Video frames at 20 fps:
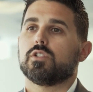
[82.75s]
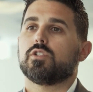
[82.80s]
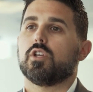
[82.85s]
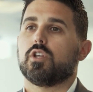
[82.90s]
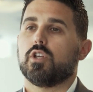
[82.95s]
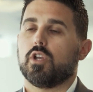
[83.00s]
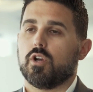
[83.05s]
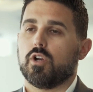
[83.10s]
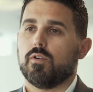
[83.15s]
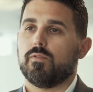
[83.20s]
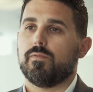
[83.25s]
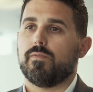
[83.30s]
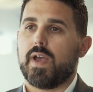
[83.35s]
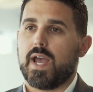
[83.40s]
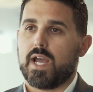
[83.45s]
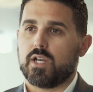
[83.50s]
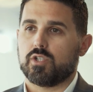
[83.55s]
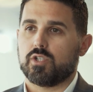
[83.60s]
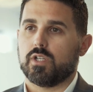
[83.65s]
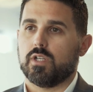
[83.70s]
secure
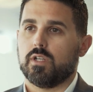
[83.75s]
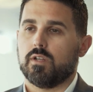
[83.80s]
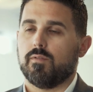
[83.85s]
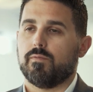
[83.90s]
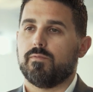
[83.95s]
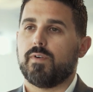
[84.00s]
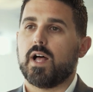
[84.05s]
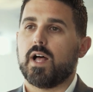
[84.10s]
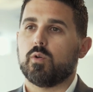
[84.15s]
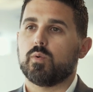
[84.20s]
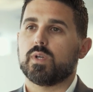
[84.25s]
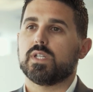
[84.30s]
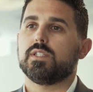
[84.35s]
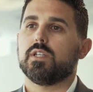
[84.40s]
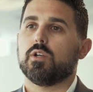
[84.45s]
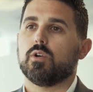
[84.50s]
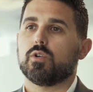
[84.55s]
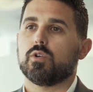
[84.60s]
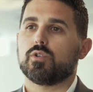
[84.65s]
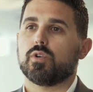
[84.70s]
fashion following
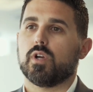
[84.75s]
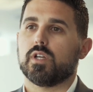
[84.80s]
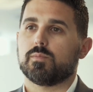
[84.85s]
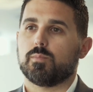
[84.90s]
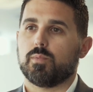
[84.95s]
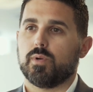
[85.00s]
Zero Trust